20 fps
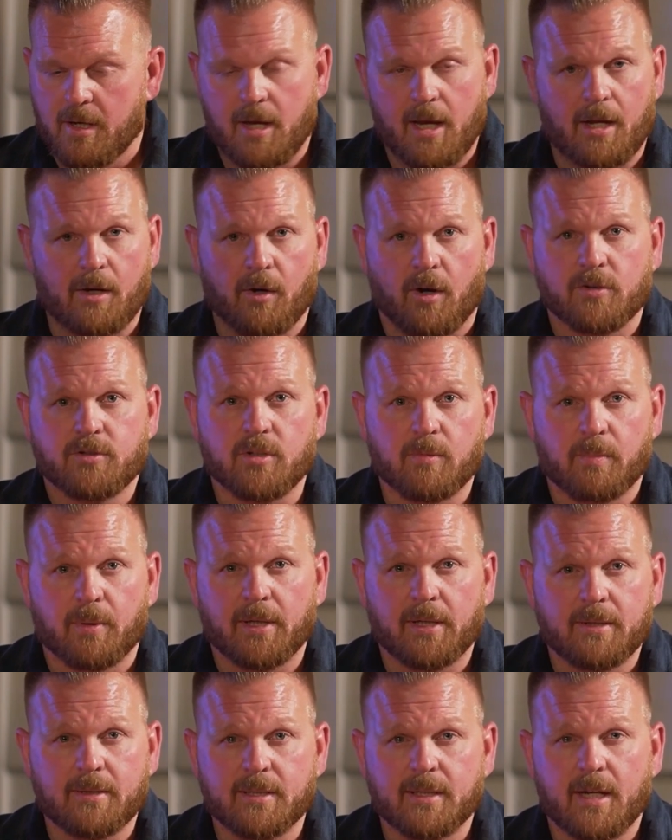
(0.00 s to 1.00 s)
and also
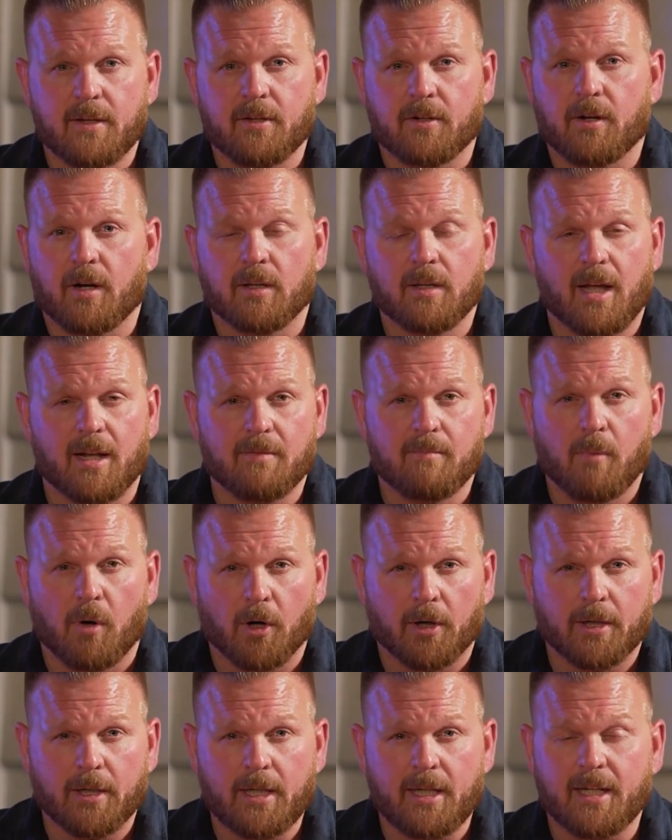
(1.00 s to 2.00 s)
bringing together a lot of
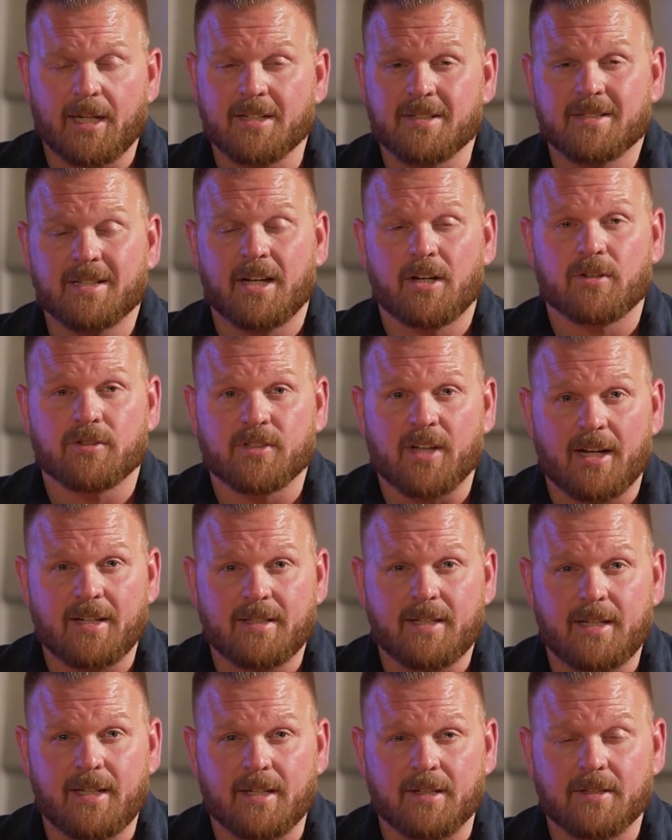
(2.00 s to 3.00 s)
marketing and sales
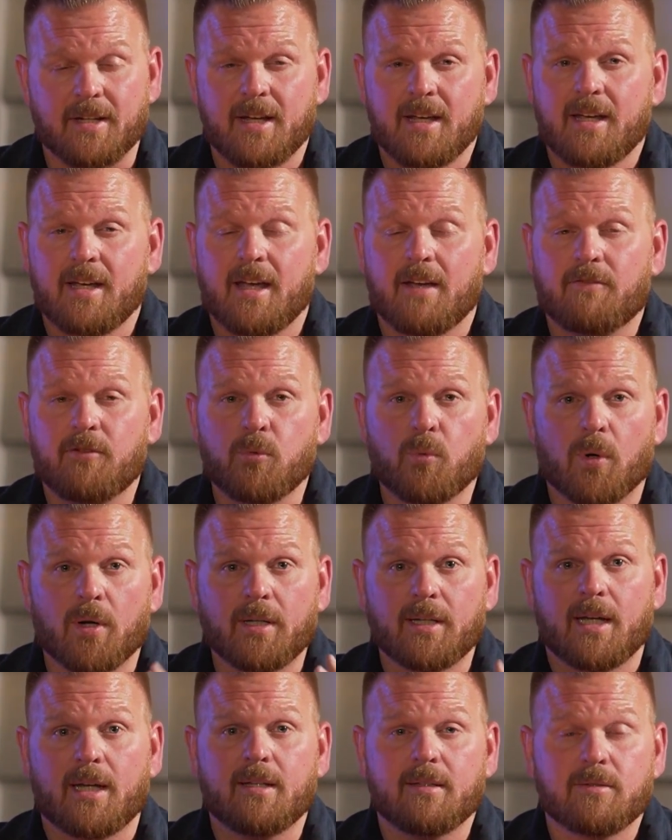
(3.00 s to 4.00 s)
idea. If you want
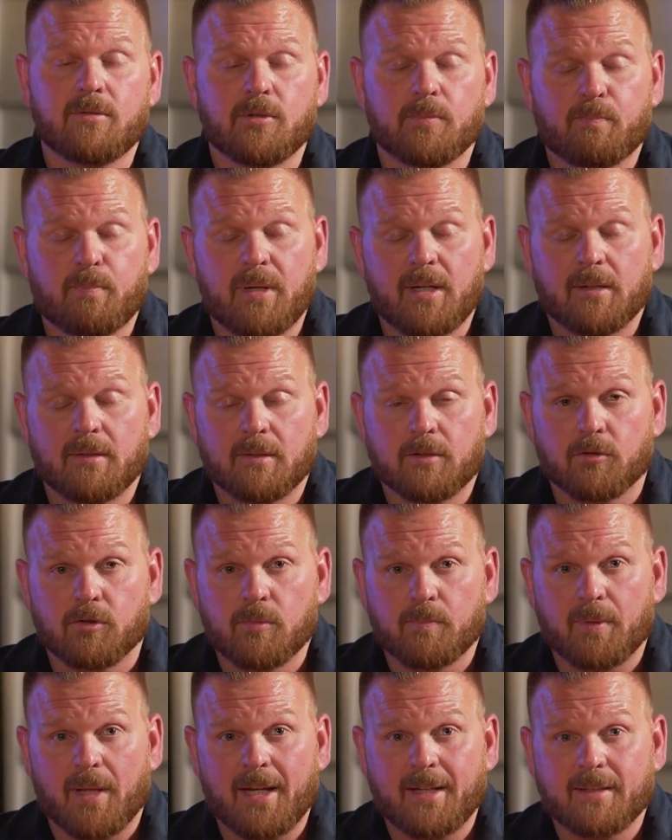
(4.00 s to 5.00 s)
to get into a Pit
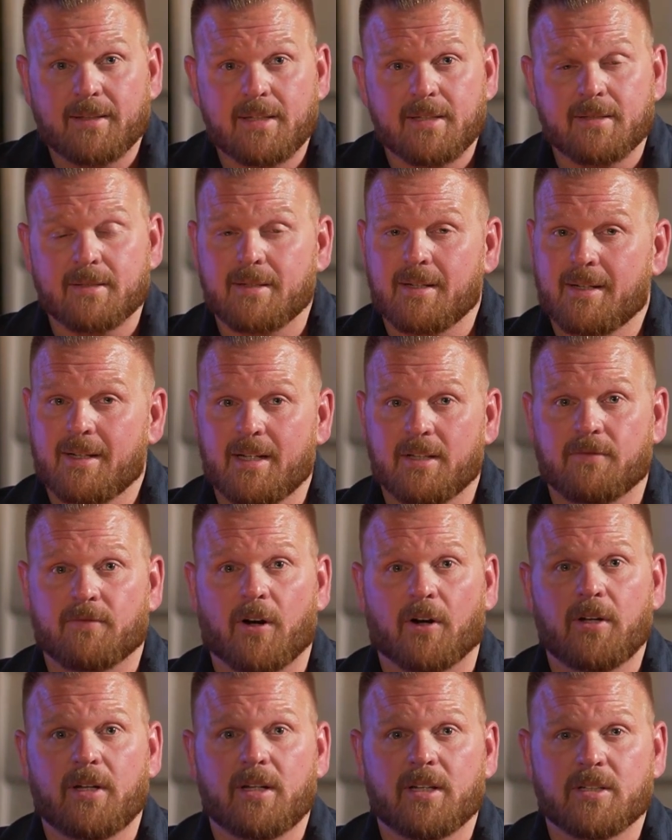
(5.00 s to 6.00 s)
group like this, it's
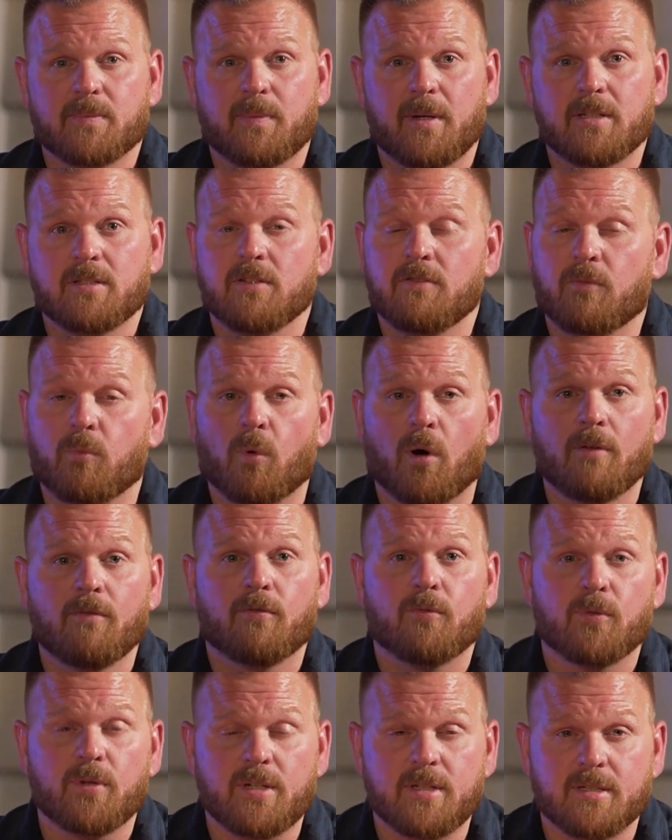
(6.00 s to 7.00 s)
very inexpensive,
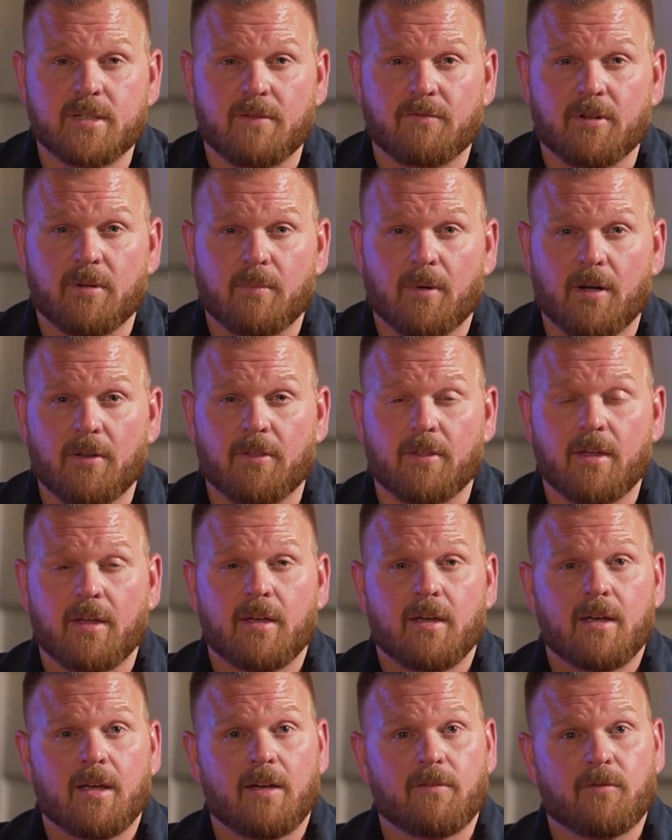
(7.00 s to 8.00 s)
$147 a month.
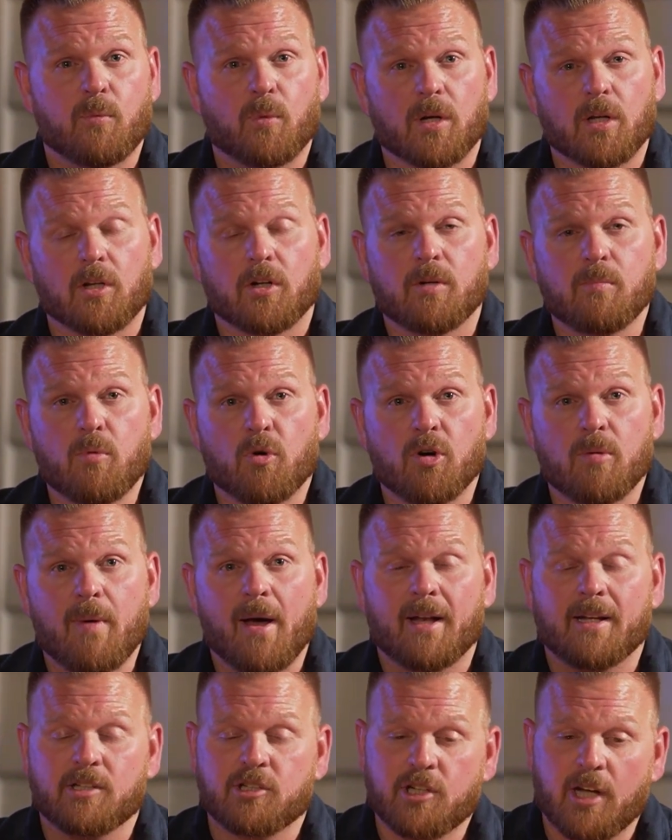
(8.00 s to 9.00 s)
If you want to learn more
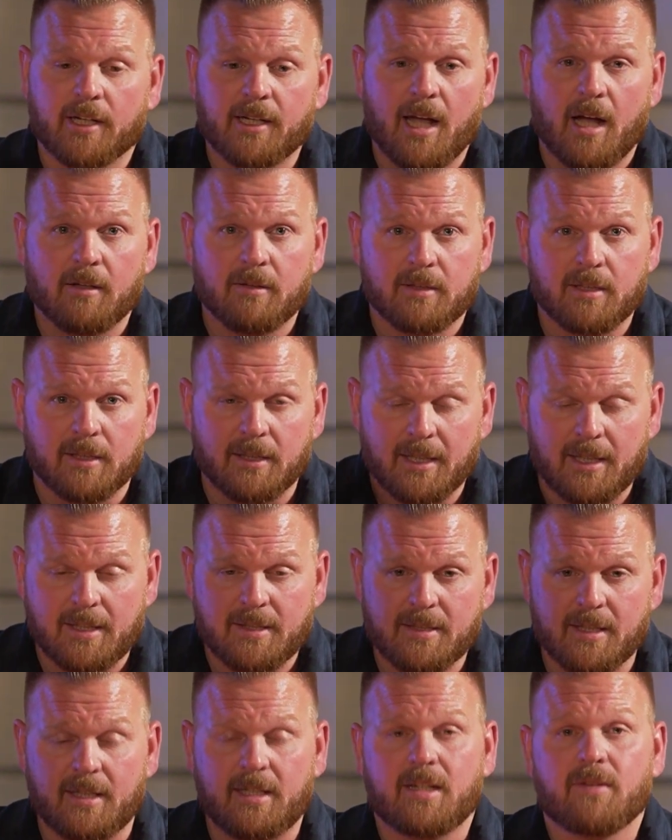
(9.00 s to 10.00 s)
about it, check out the
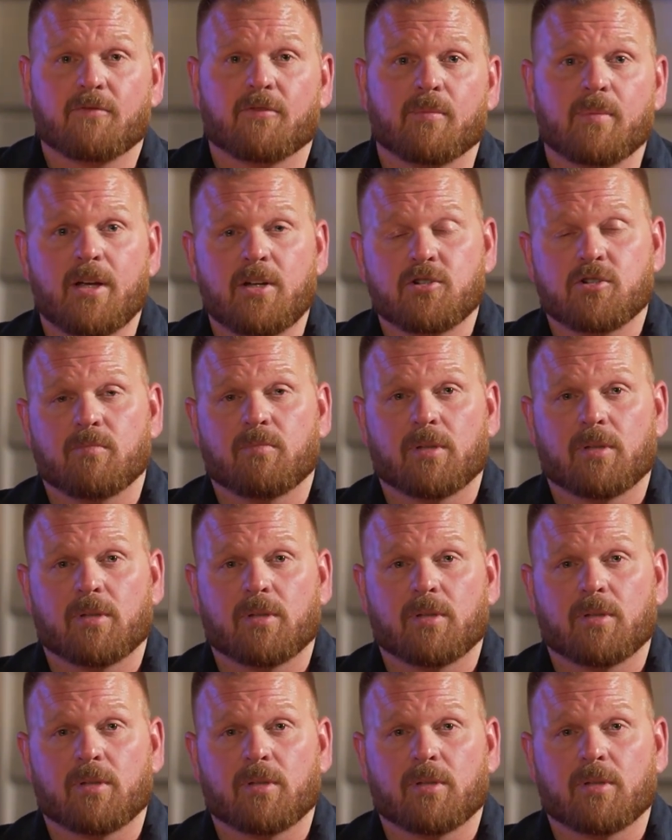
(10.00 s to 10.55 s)
links and the information